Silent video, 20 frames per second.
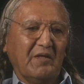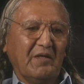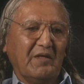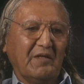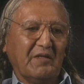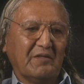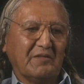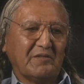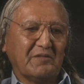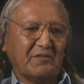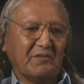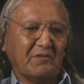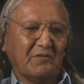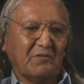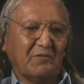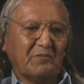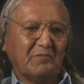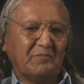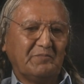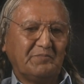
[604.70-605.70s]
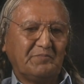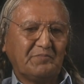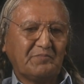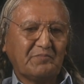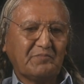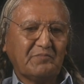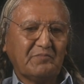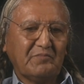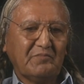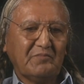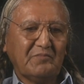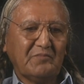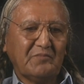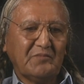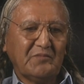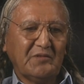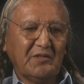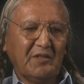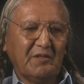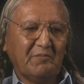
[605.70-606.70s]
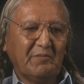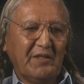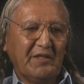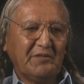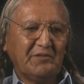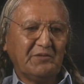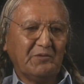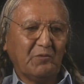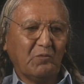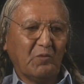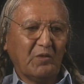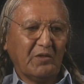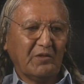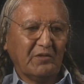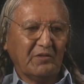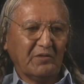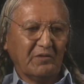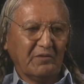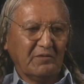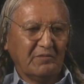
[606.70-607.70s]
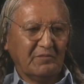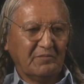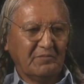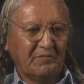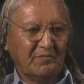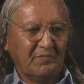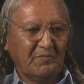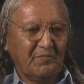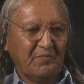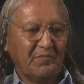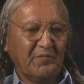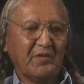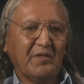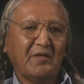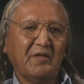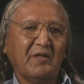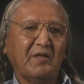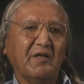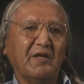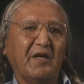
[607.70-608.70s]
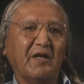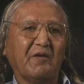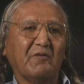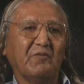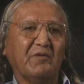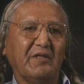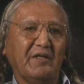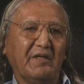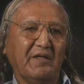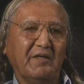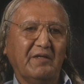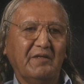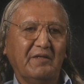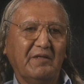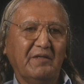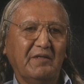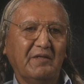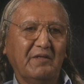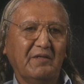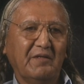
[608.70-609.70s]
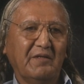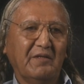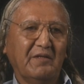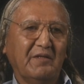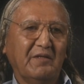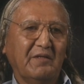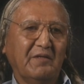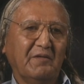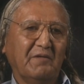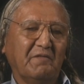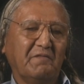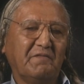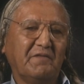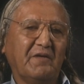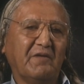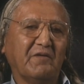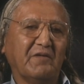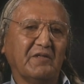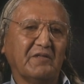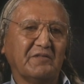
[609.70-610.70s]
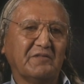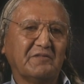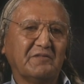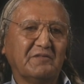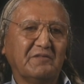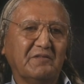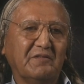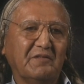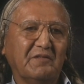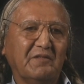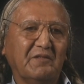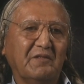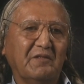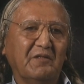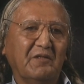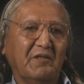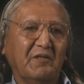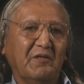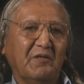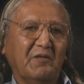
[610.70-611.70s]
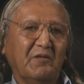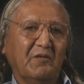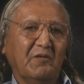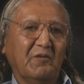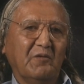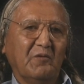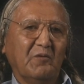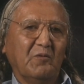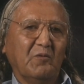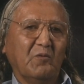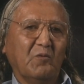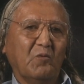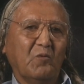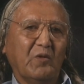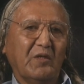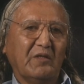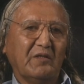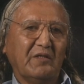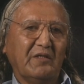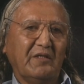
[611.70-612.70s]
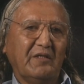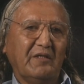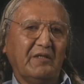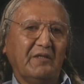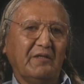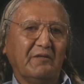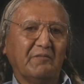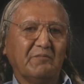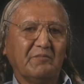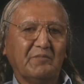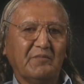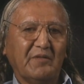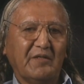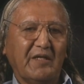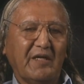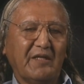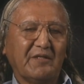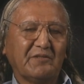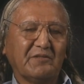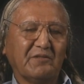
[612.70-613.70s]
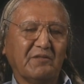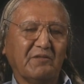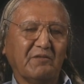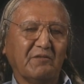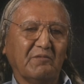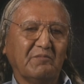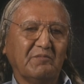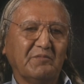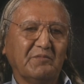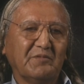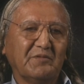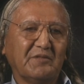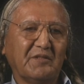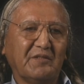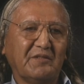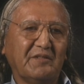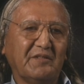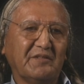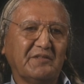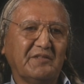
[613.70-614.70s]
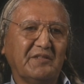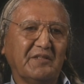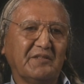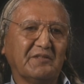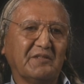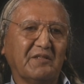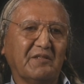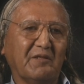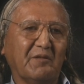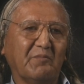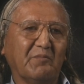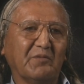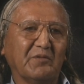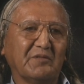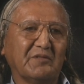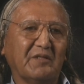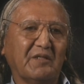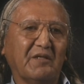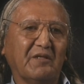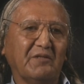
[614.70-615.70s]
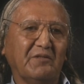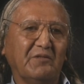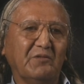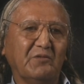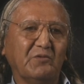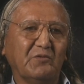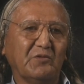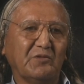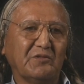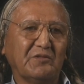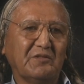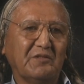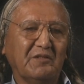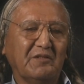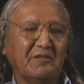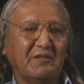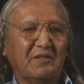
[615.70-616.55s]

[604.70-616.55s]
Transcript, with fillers: And so it makes you wonder equity, fairness, when the national statistics and numbers that are used,